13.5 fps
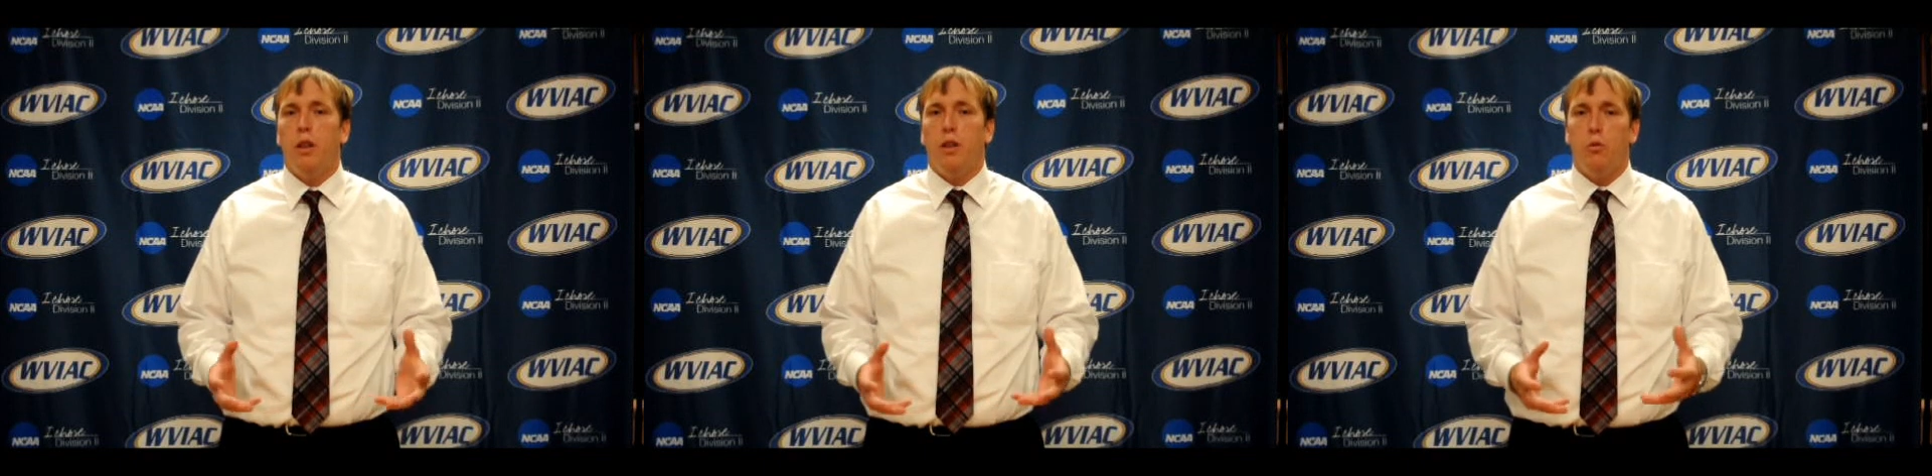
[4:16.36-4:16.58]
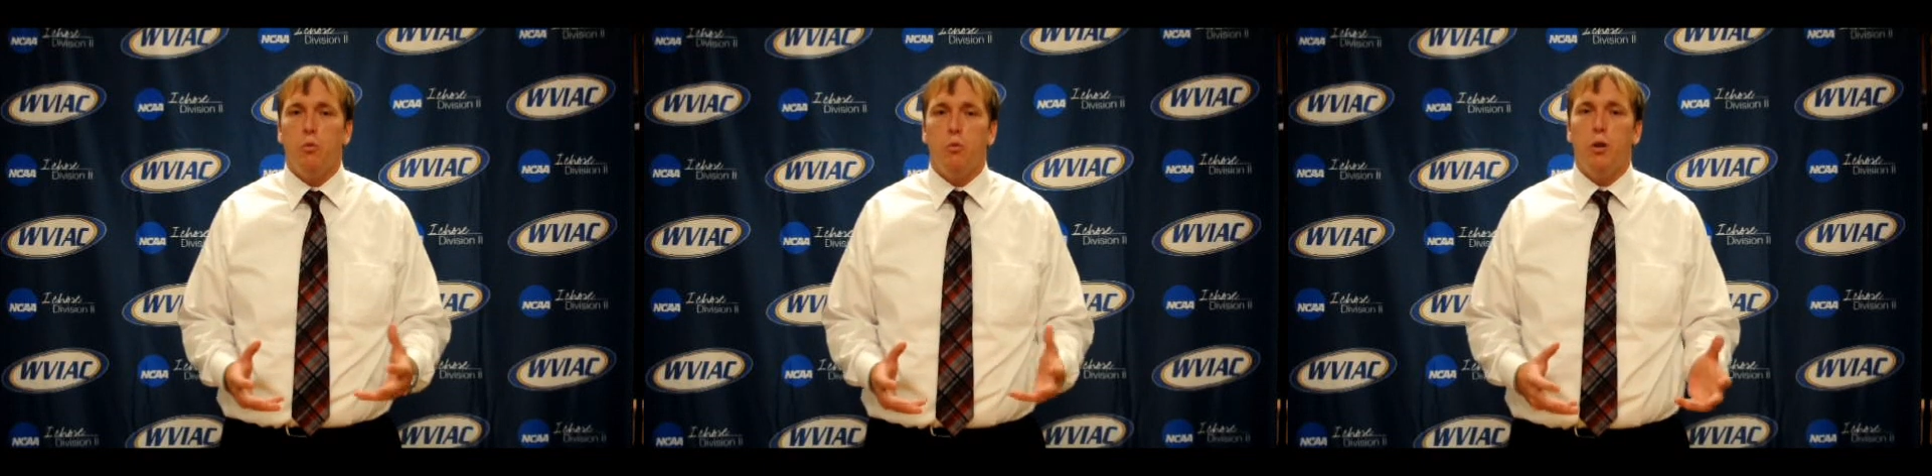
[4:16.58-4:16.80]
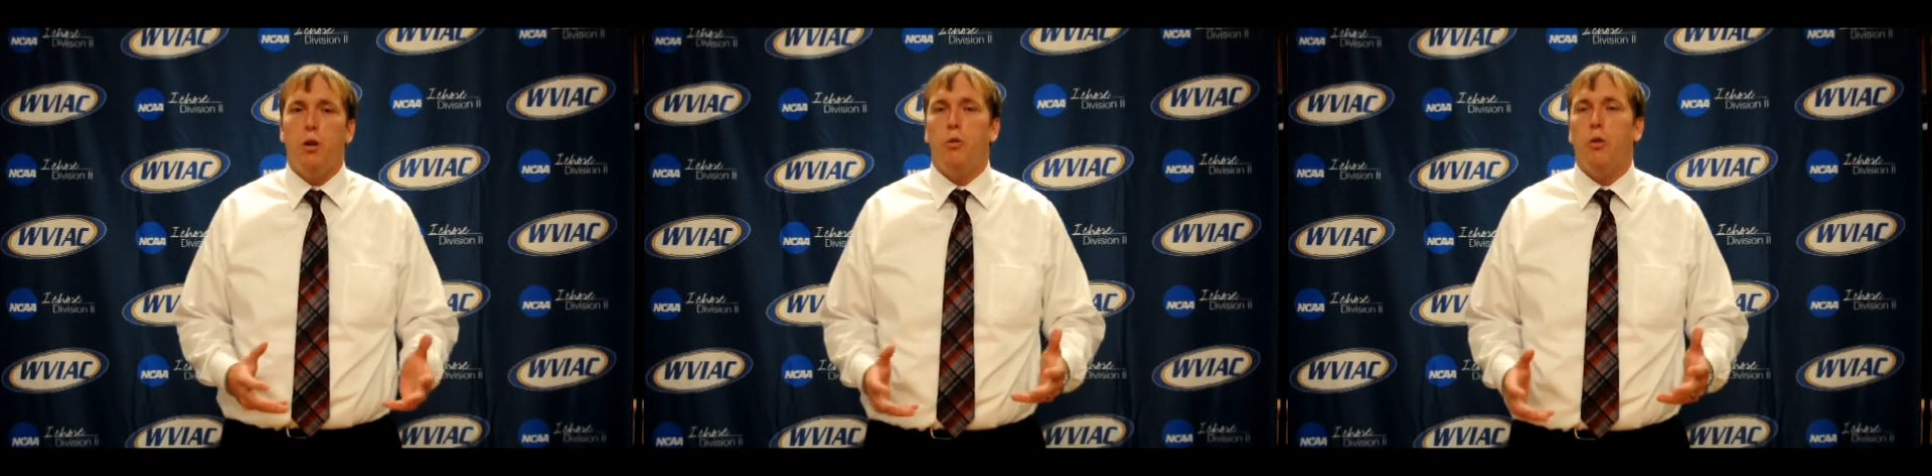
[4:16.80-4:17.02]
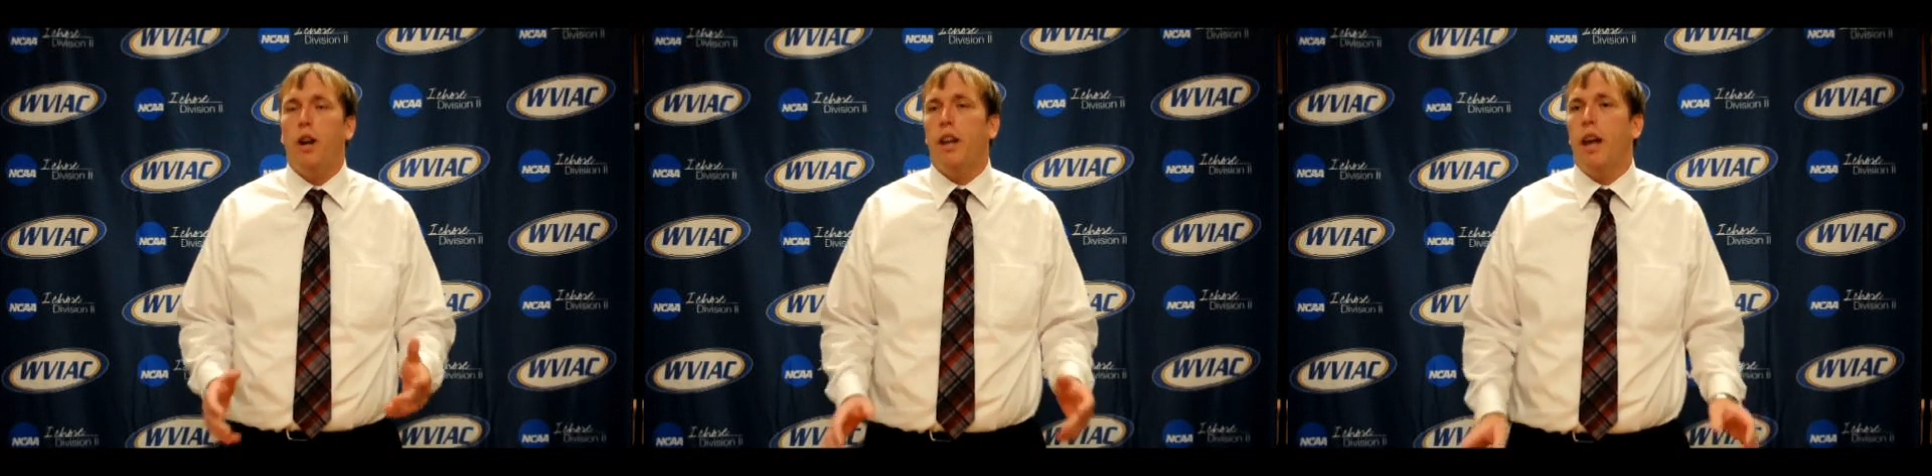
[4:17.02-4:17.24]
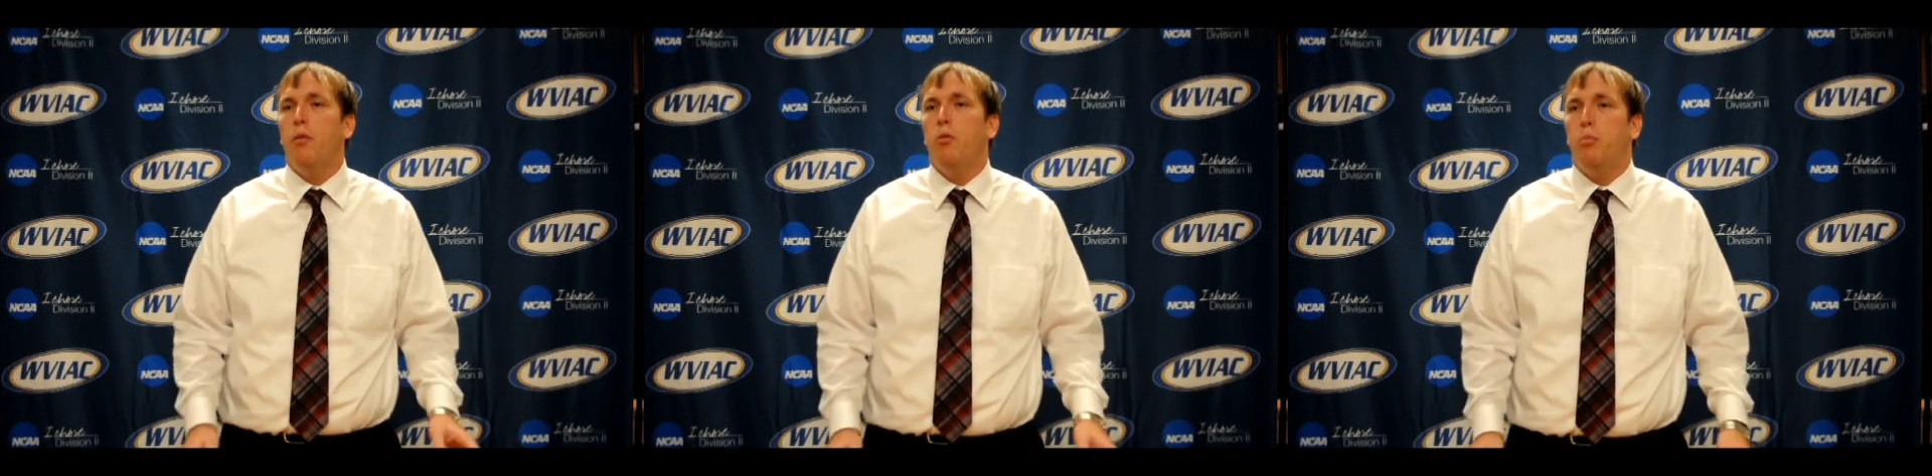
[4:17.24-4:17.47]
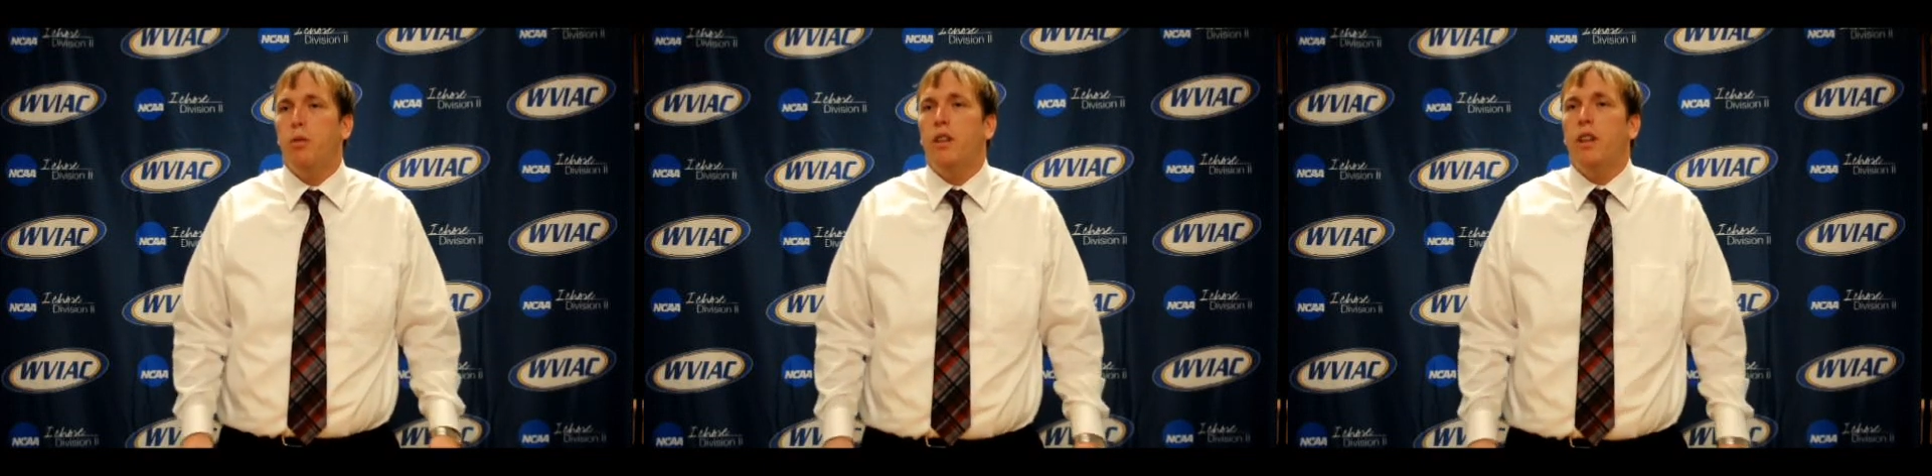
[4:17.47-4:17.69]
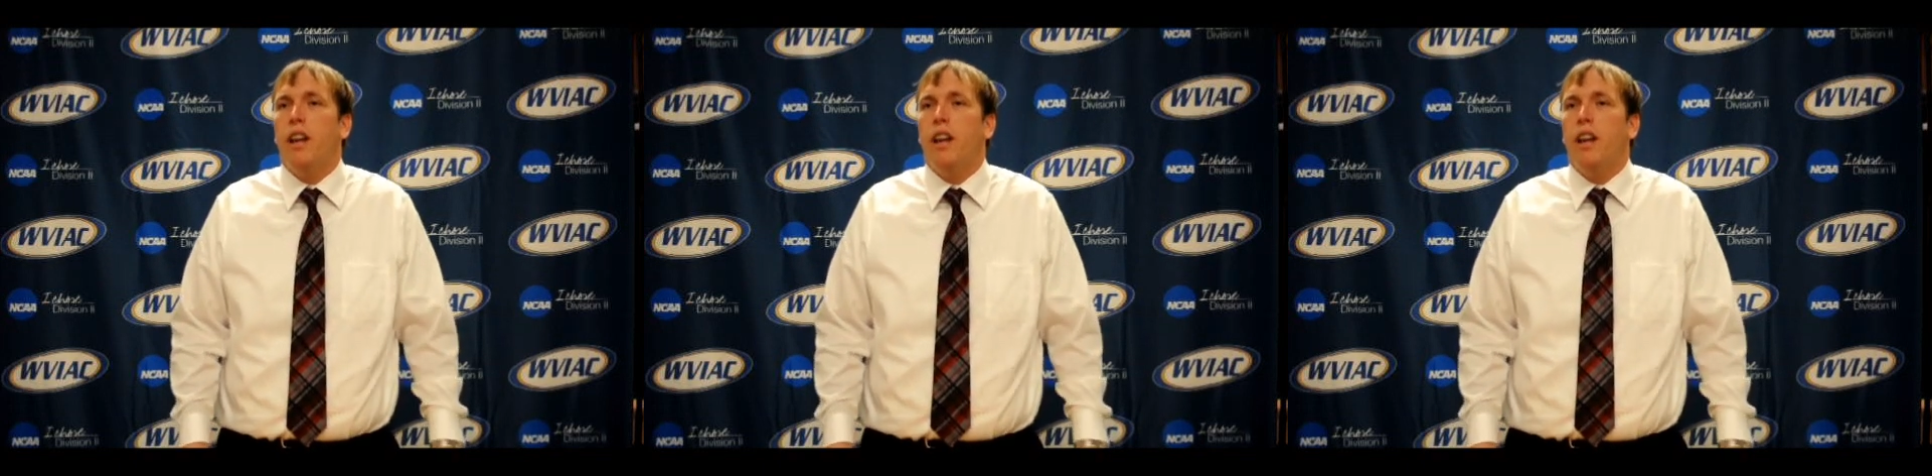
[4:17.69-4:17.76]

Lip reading: a running game we'll put